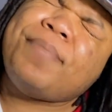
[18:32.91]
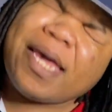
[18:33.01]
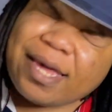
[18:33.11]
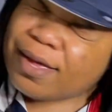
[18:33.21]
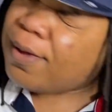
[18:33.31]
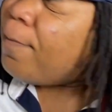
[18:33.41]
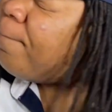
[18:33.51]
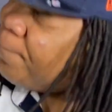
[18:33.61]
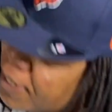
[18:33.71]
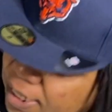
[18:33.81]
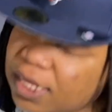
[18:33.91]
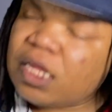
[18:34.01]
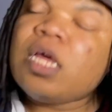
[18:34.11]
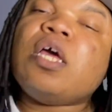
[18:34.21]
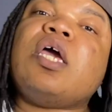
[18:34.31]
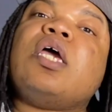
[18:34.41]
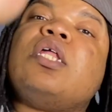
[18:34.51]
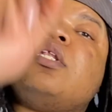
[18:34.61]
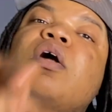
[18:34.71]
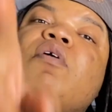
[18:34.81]
bell, bing,
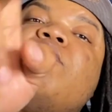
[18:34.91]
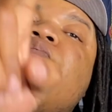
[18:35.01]
and don't